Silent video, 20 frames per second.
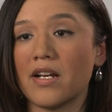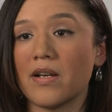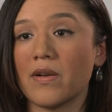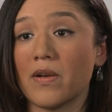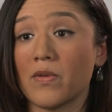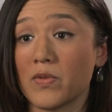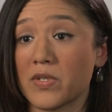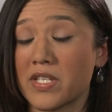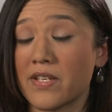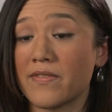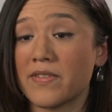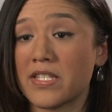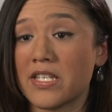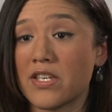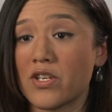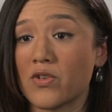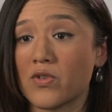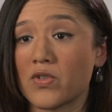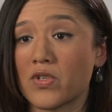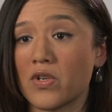I was 17
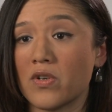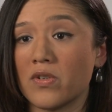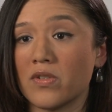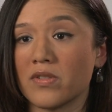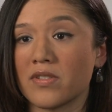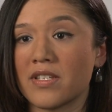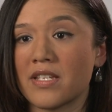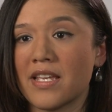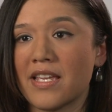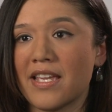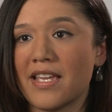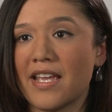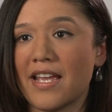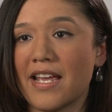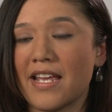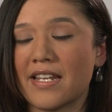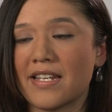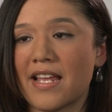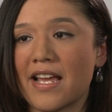years old, and